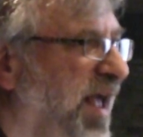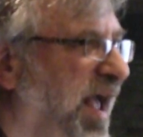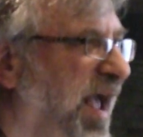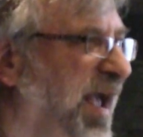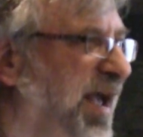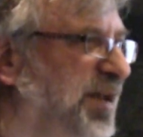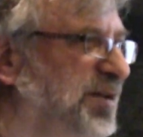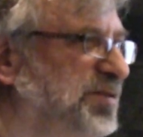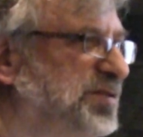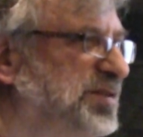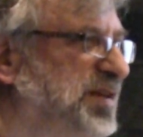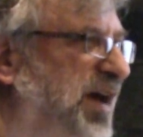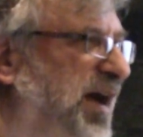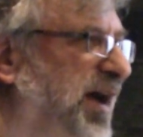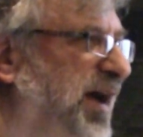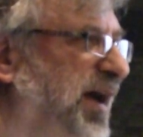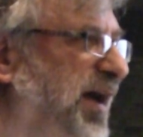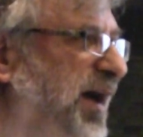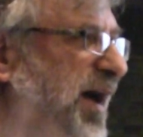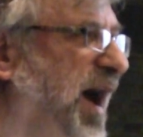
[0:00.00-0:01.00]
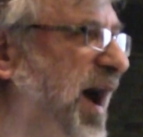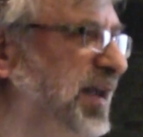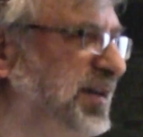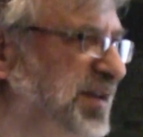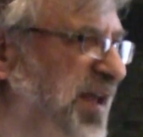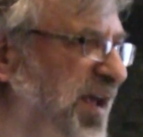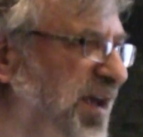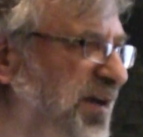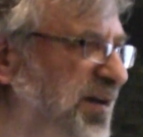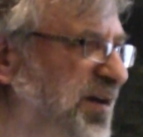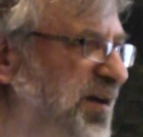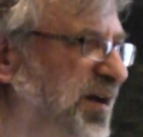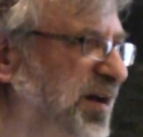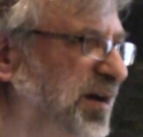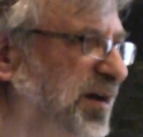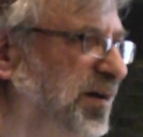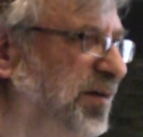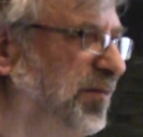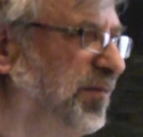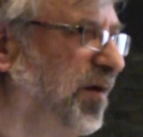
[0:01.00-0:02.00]
And I take
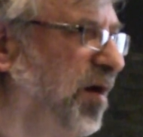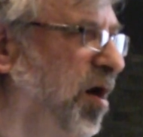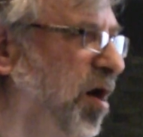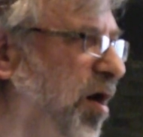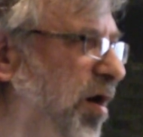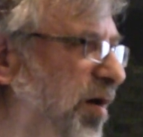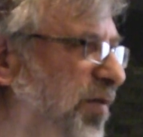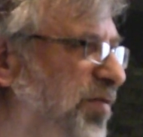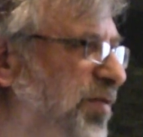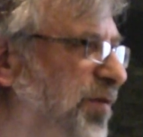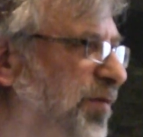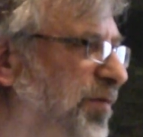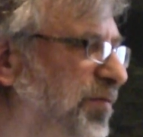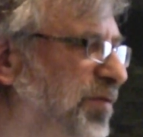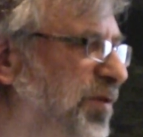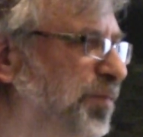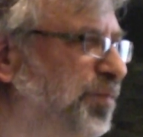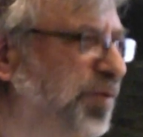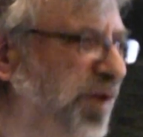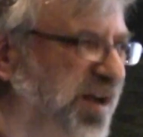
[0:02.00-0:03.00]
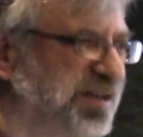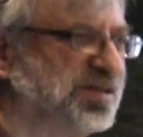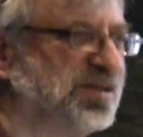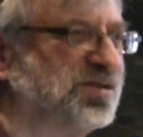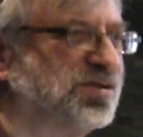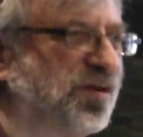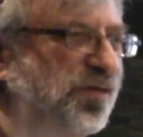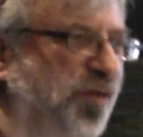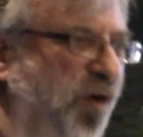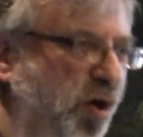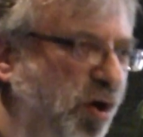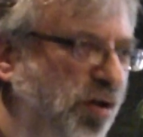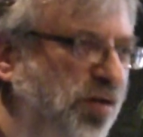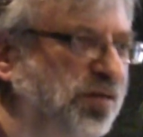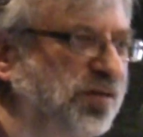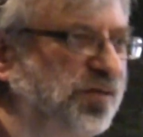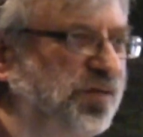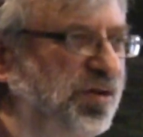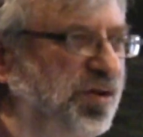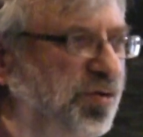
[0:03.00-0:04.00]
the presence of all
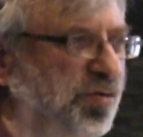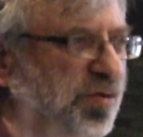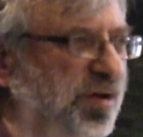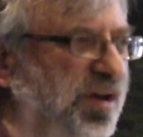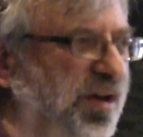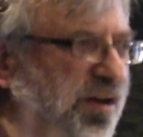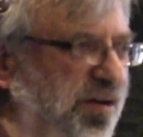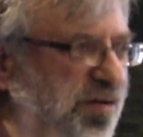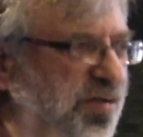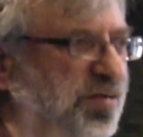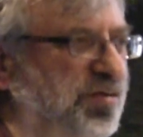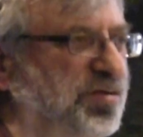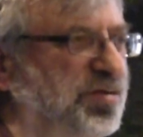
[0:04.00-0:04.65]
of you here